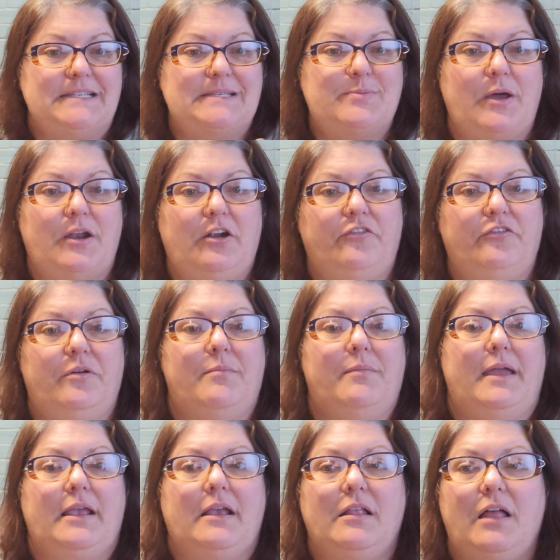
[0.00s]
sweater from
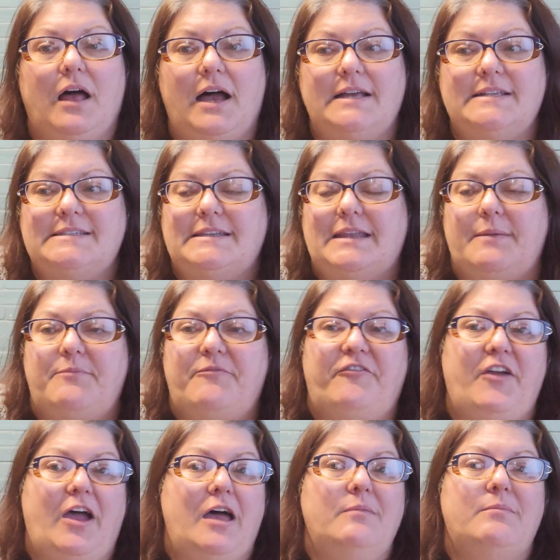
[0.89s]
my closet. I
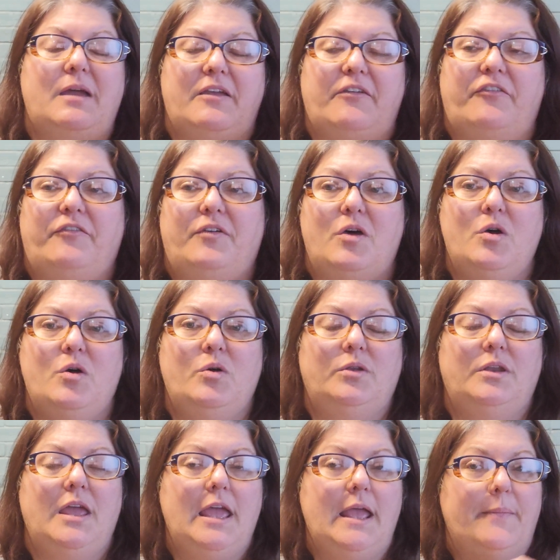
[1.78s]
found my
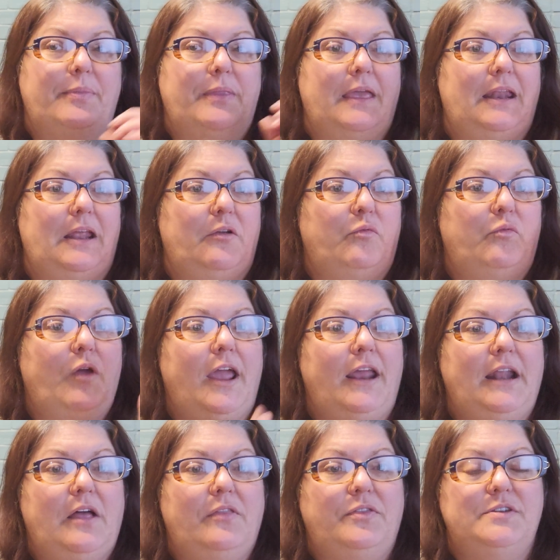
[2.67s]
phone and I
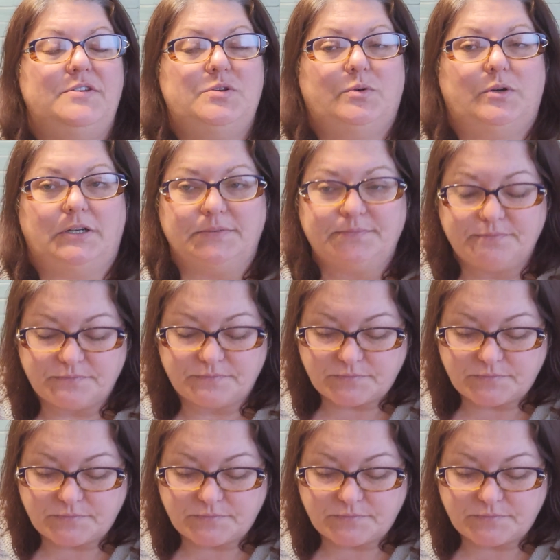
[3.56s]
ran out the door.